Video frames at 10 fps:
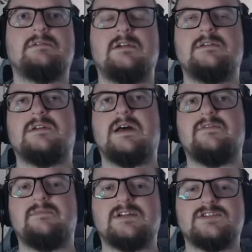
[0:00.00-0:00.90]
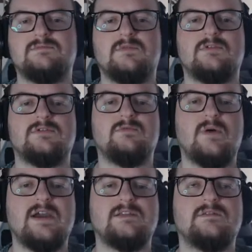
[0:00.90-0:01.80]
I'm going to have much more
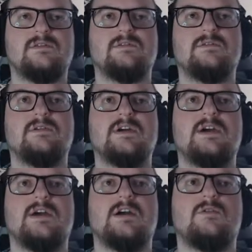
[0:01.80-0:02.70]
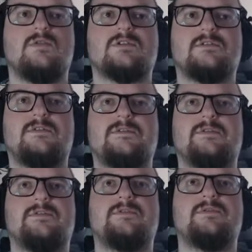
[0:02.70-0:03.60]
way to work
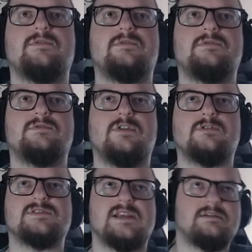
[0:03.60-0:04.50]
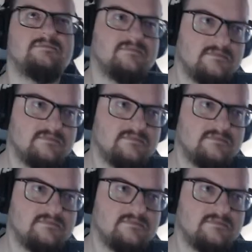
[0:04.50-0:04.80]
through those, like